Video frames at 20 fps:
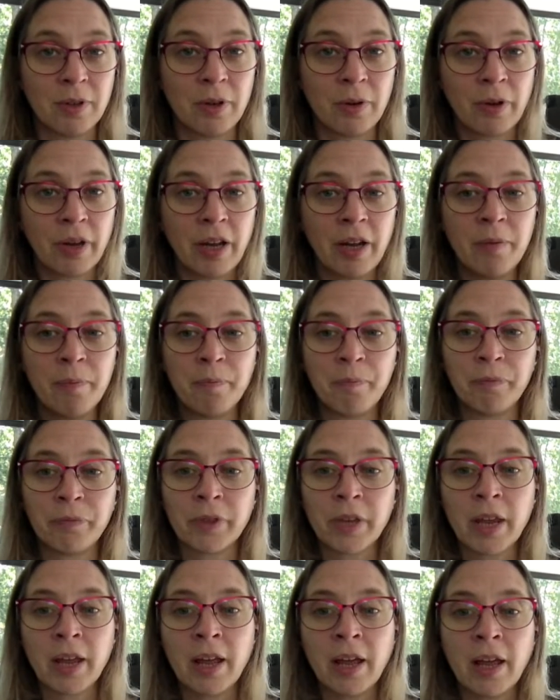Okay?
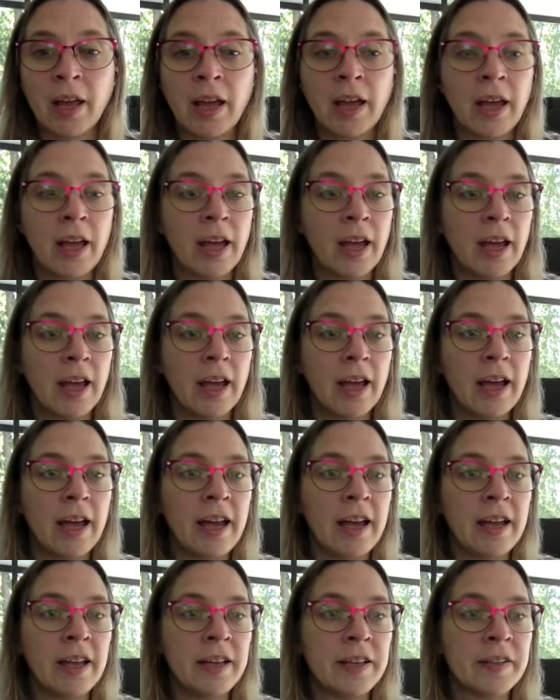
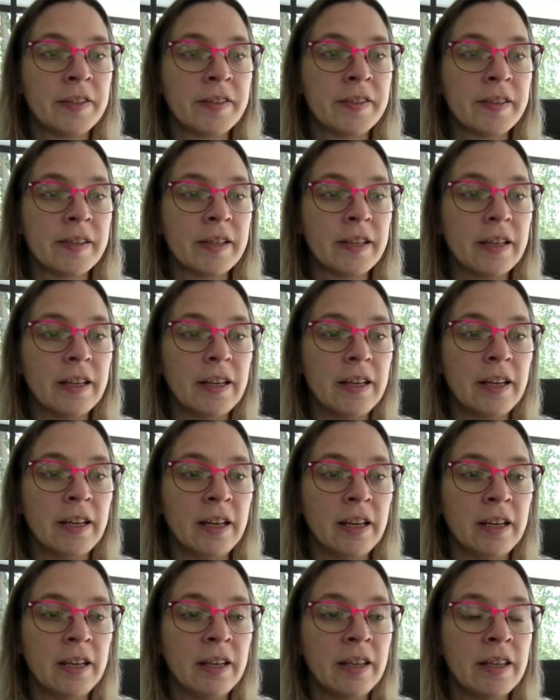And
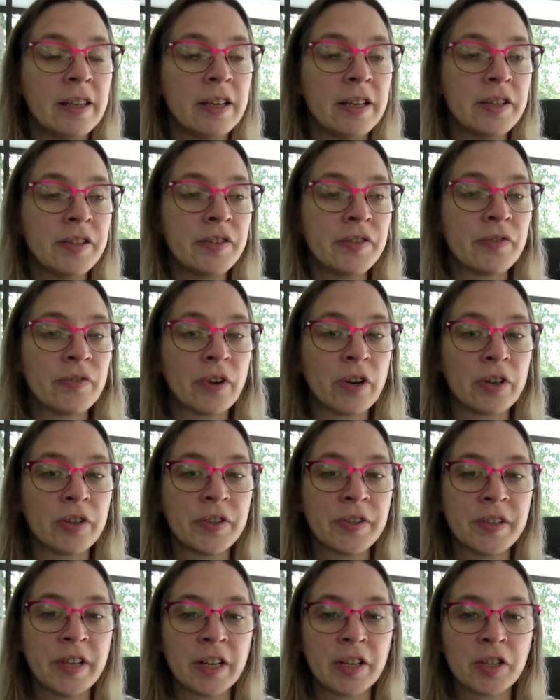in this
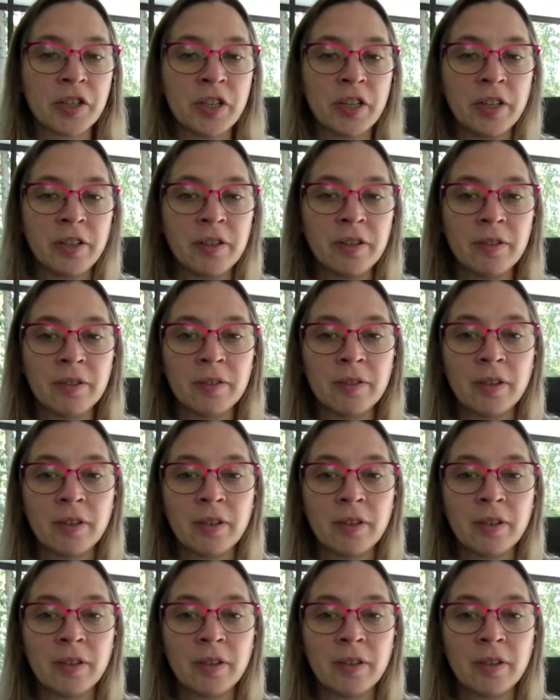first section,